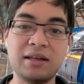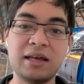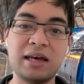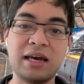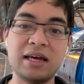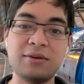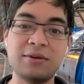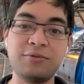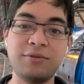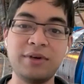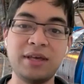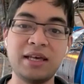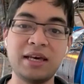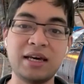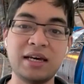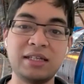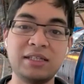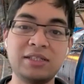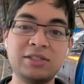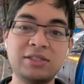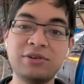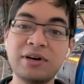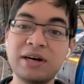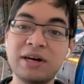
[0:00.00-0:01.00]
and we
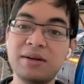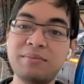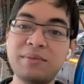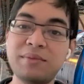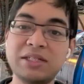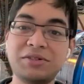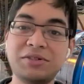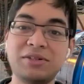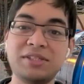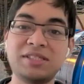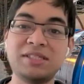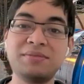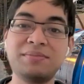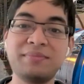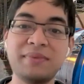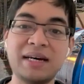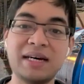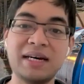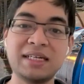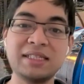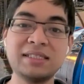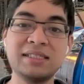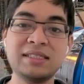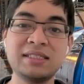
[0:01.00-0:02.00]
can try to measure its
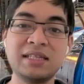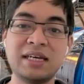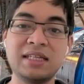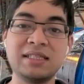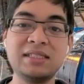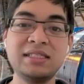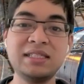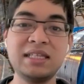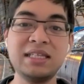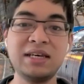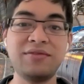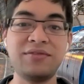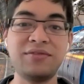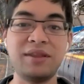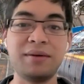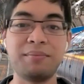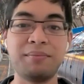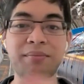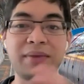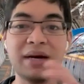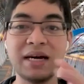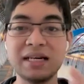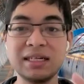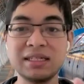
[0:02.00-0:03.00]
mass and see if the
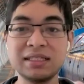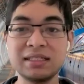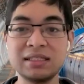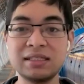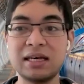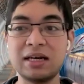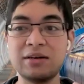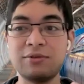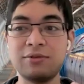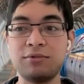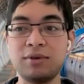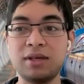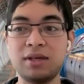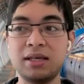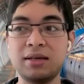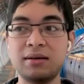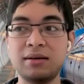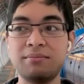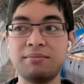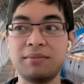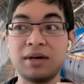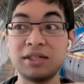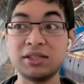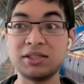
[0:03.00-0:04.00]
mass that we
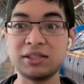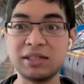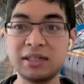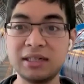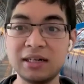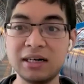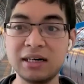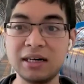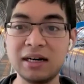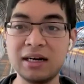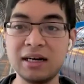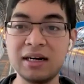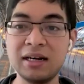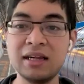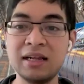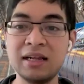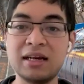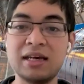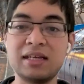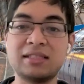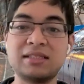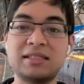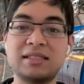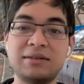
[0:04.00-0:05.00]
measure
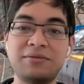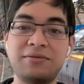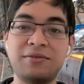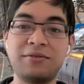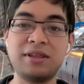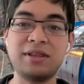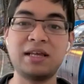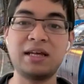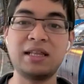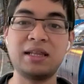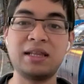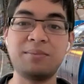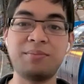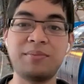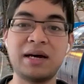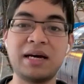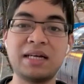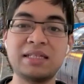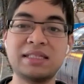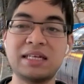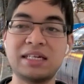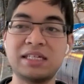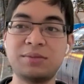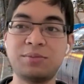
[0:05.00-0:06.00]
is different than the
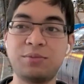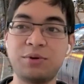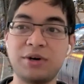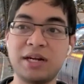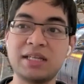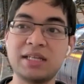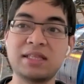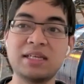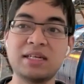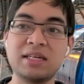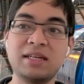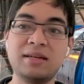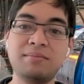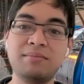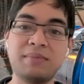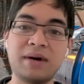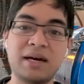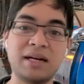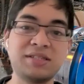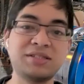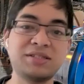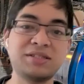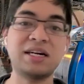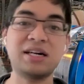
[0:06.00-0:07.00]
mass that is predicted
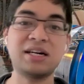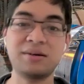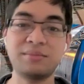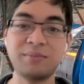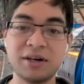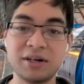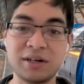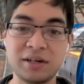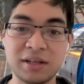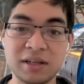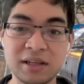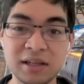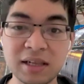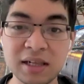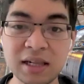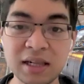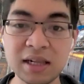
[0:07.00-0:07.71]
by the Standard Model.